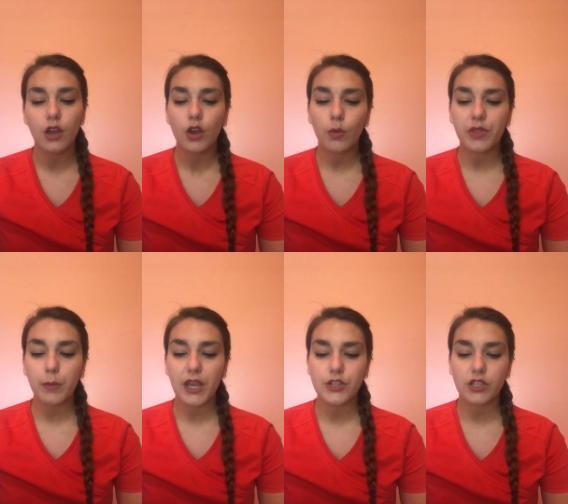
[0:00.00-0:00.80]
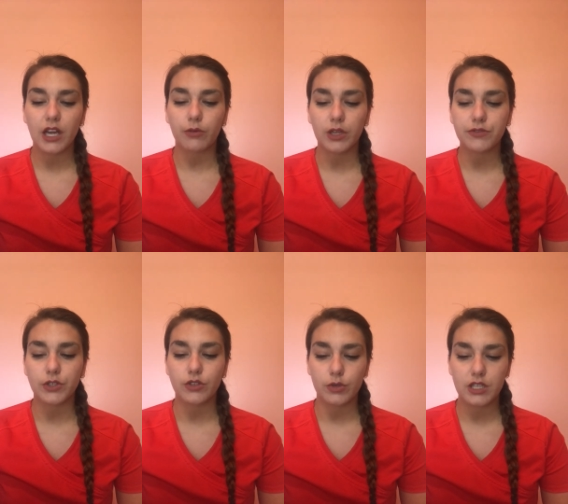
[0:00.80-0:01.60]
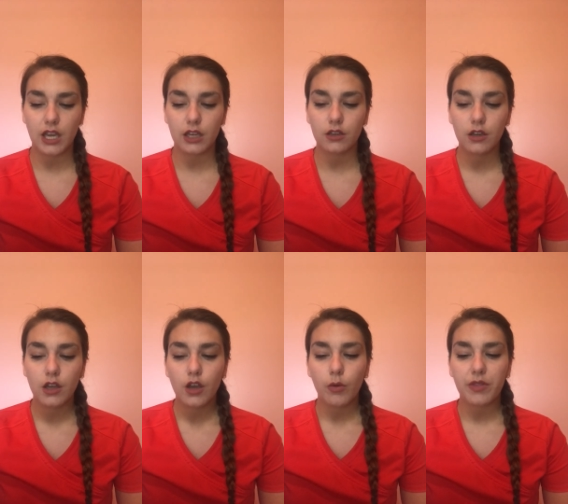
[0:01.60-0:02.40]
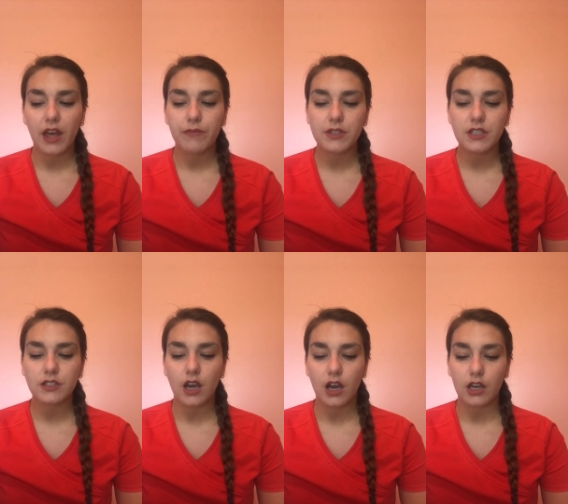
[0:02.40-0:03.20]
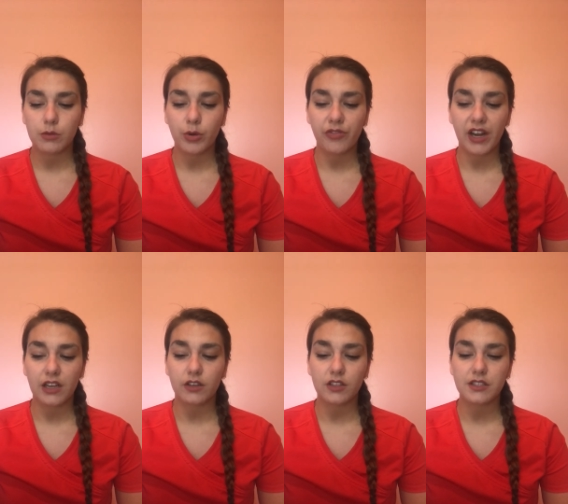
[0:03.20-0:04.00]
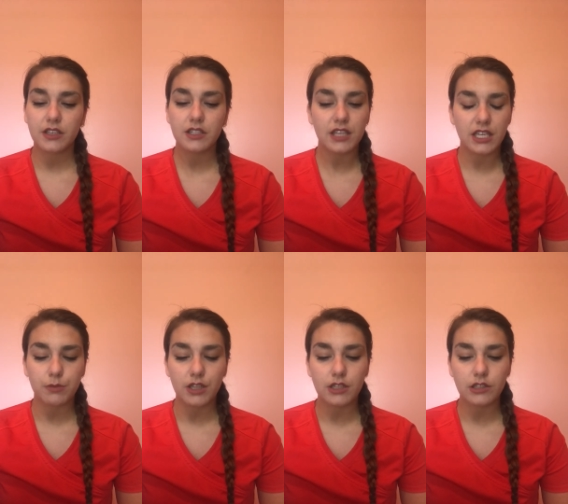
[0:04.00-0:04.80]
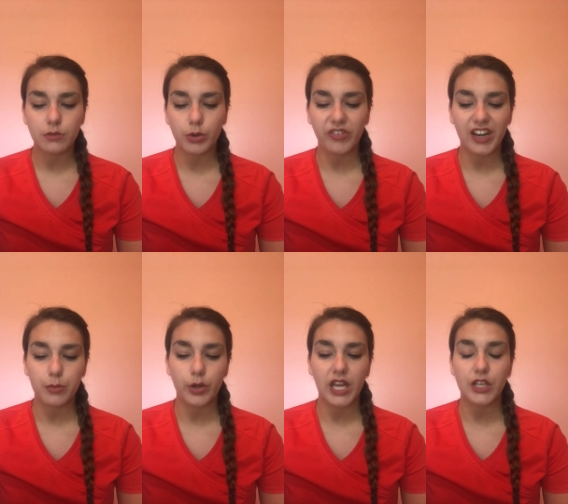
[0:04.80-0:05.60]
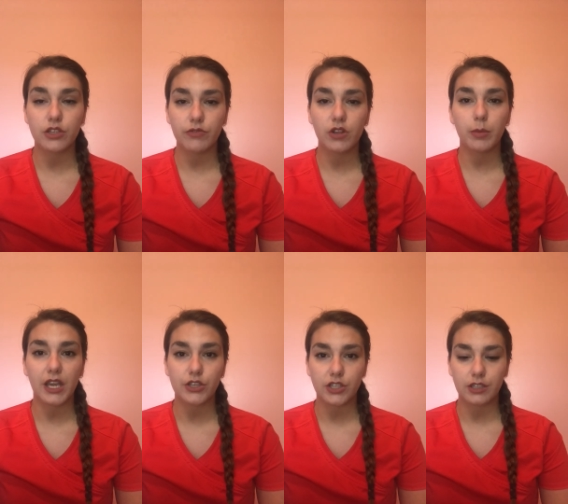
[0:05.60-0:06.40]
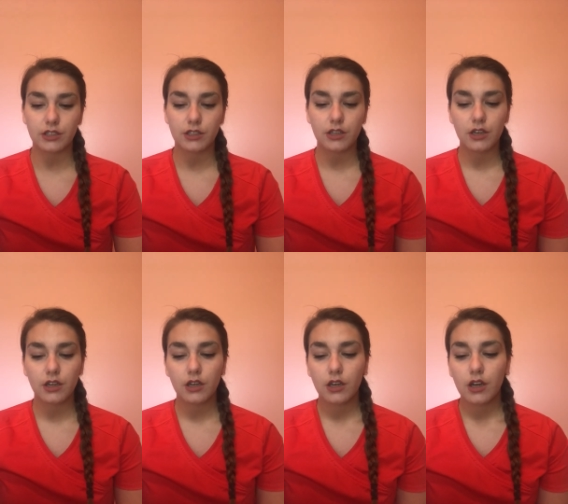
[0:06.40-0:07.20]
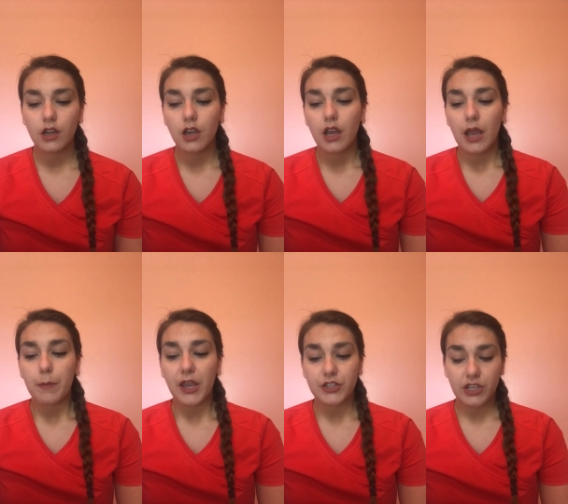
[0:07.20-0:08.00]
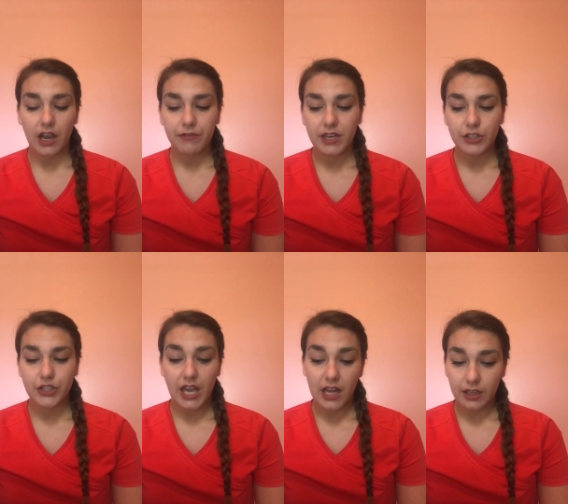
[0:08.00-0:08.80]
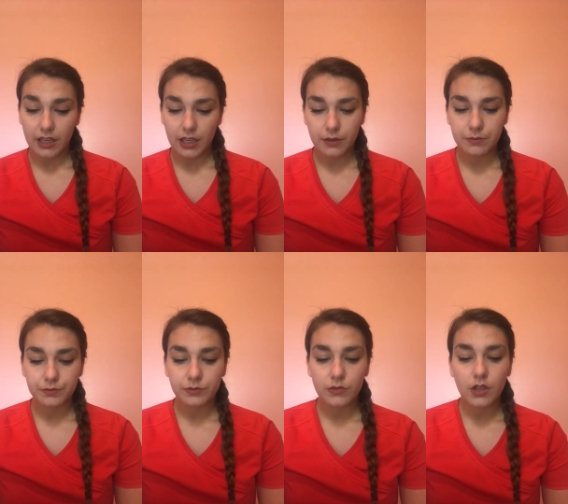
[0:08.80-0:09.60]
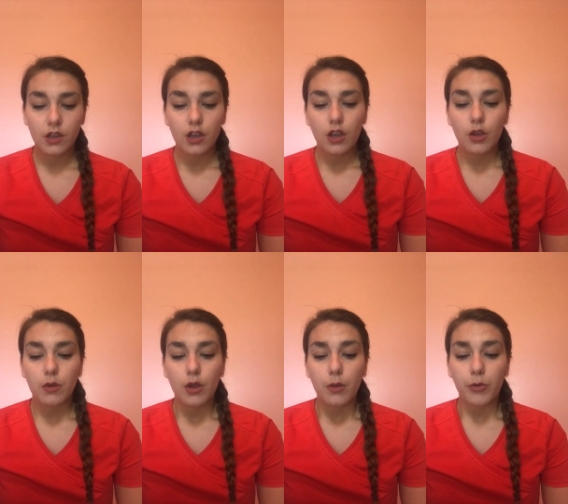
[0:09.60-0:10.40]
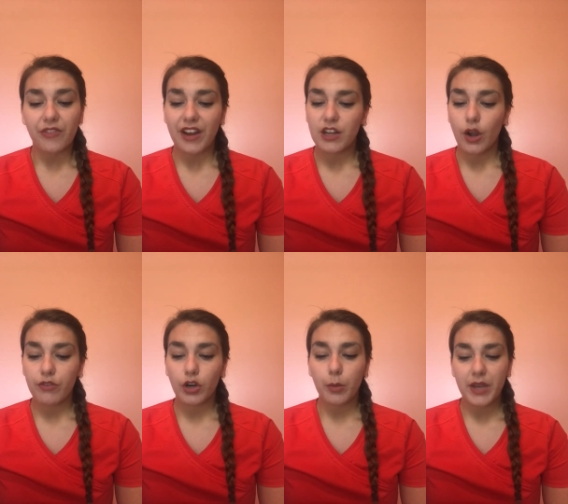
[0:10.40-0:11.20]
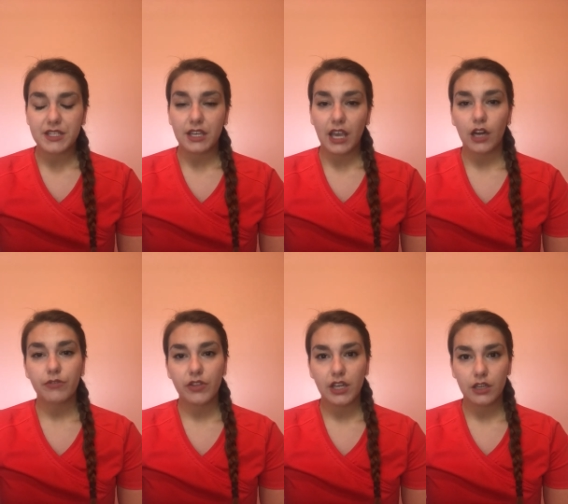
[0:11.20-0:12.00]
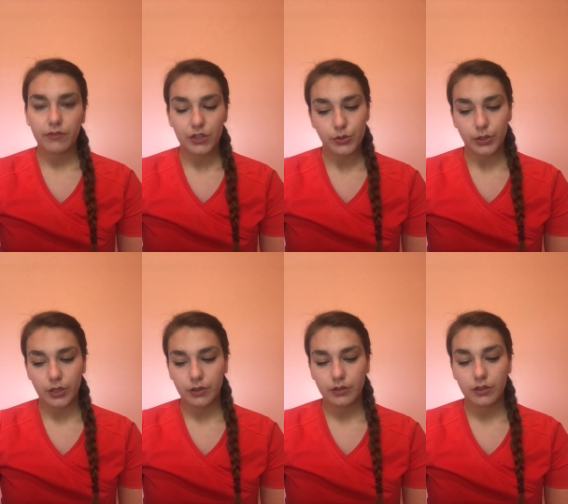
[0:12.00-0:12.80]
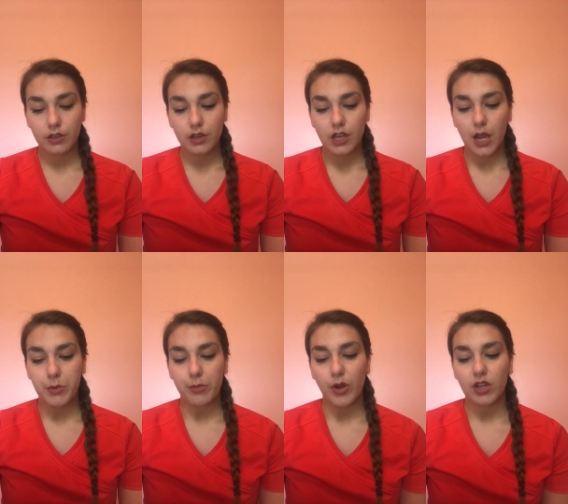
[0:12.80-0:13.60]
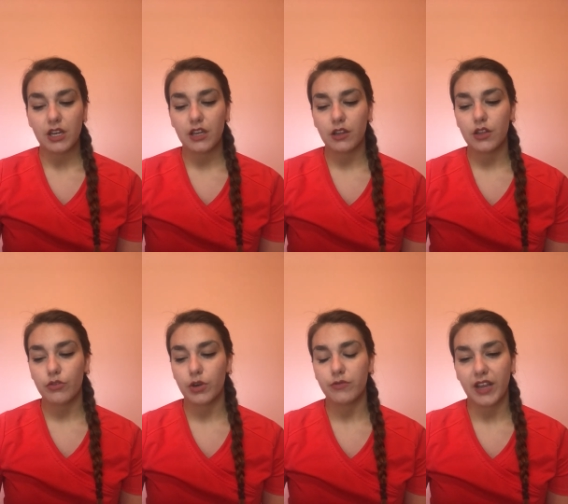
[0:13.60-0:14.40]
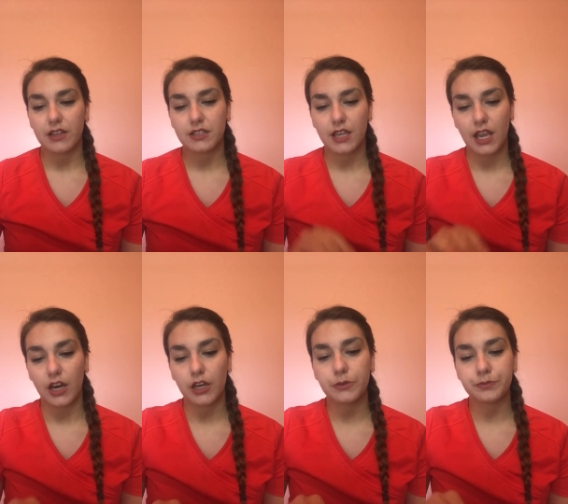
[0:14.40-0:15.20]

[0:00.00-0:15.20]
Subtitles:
with a patient at risk for suicide, with emphasis on providing holistic assessments, providing protection for the patient confidentiality, providing overall basic care for the individual, and promoting healing through advanced care.